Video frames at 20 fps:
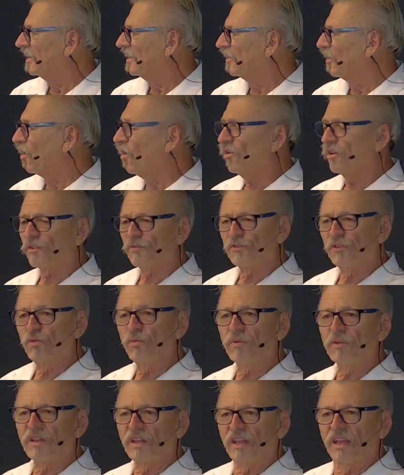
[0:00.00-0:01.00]
Lord, if
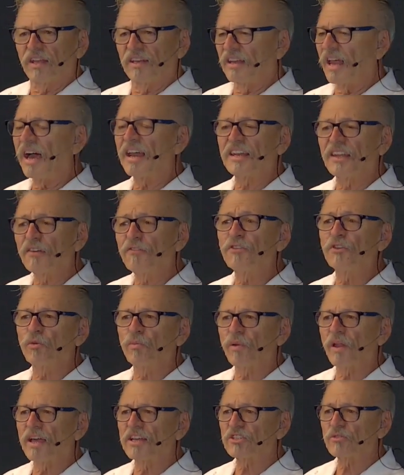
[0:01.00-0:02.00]
you, not if you
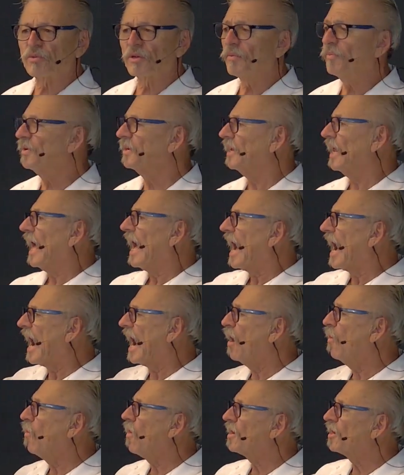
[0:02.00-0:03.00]
bless me, but
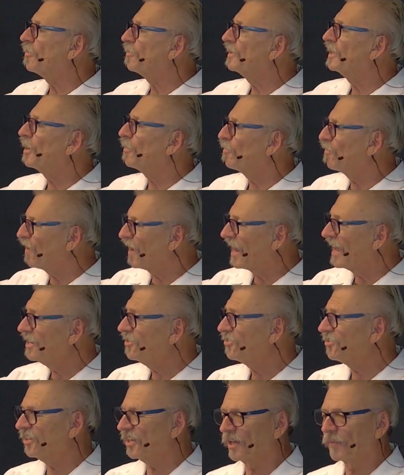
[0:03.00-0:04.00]
I want to be a
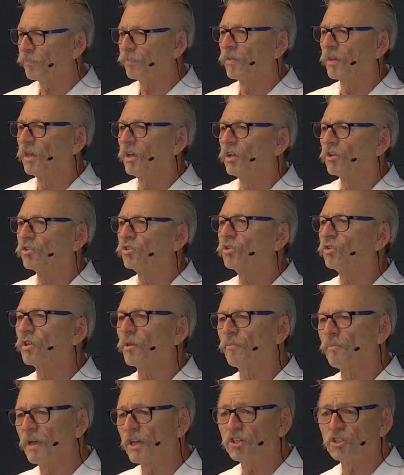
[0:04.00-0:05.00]
blessing to
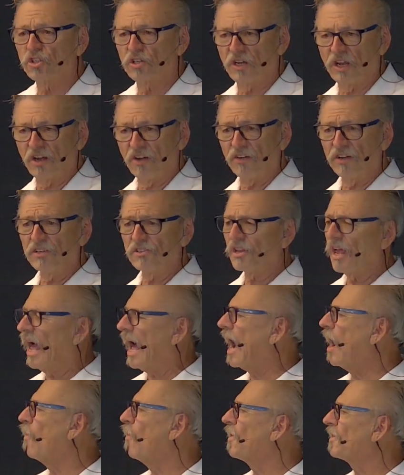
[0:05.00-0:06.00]
the missionaries.
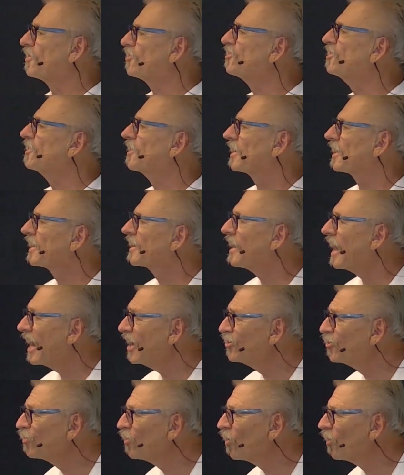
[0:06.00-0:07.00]
I want to see the
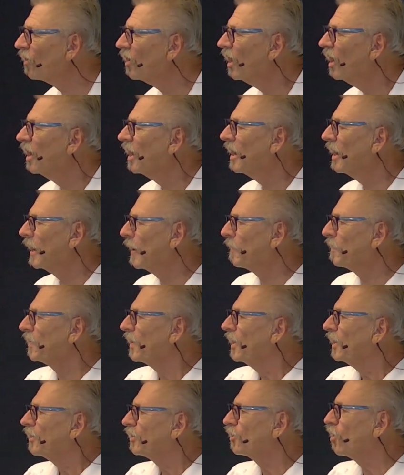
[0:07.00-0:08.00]
gospel um,
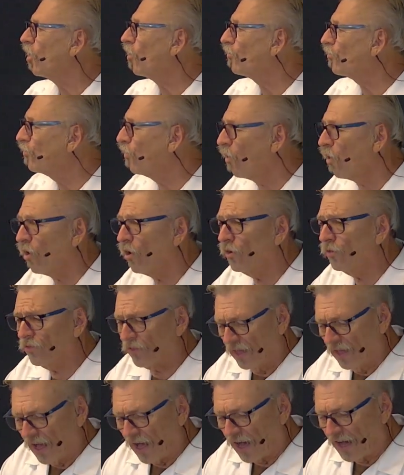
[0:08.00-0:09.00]
go
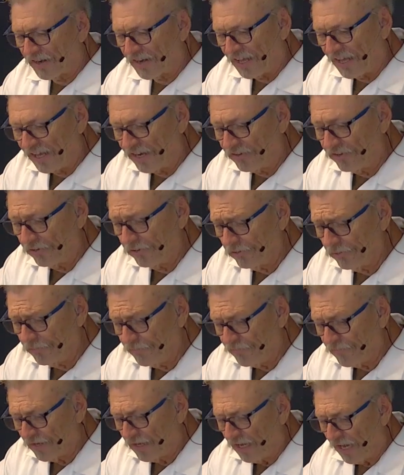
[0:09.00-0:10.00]
forth unhindered.
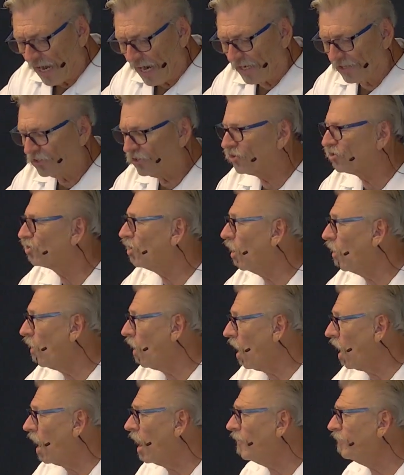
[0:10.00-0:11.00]
And so
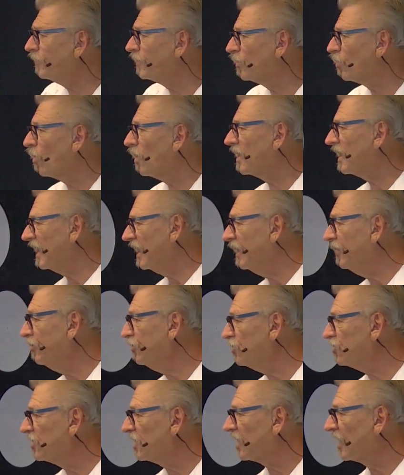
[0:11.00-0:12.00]
often, what
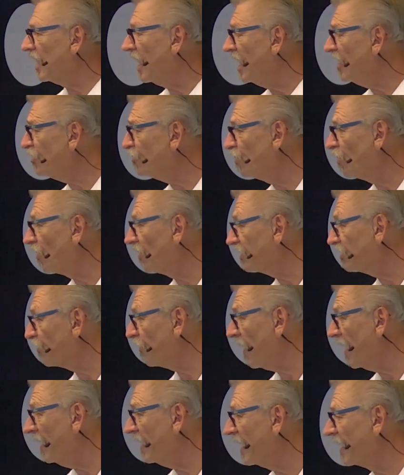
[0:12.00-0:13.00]
hinders the gospel is
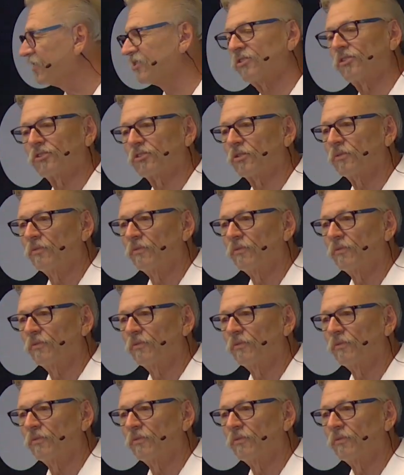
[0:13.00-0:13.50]
finances.